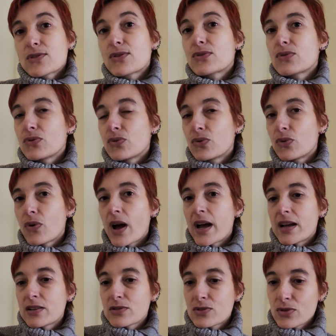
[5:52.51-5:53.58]
to do
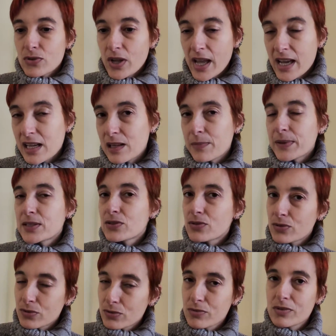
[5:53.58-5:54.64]
and to help and
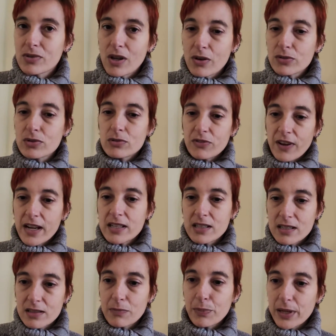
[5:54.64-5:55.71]
to, you know, to find
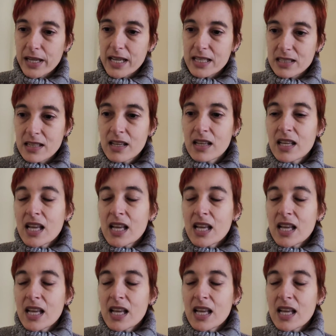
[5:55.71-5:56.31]
their place.